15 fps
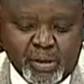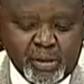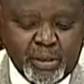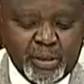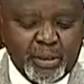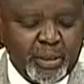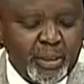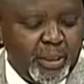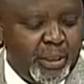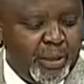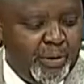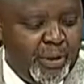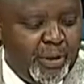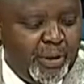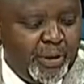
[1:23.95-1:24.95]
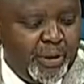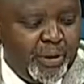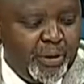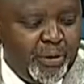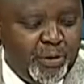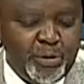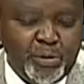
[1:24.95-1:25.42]
Senator Khalwale,
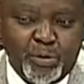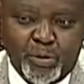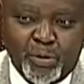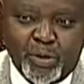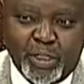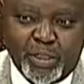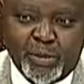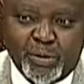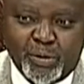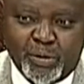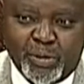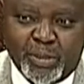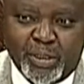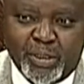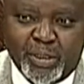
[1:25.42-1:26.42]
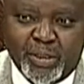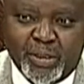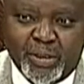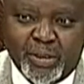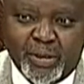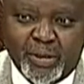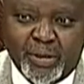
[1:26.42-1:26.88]
don't go that route,
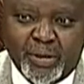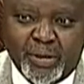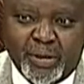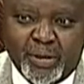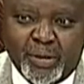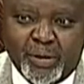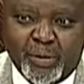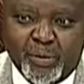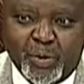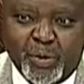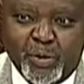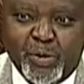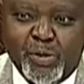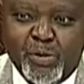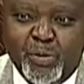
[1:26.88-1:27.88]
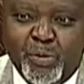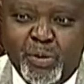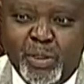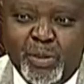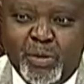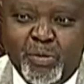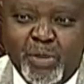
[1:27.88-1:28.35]
because you
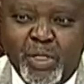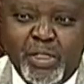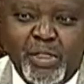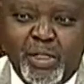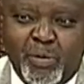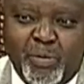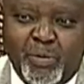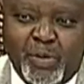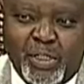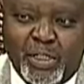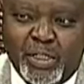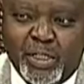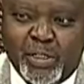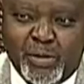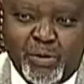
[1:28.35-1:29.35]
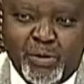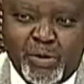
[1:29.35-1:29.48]
might be asked some serious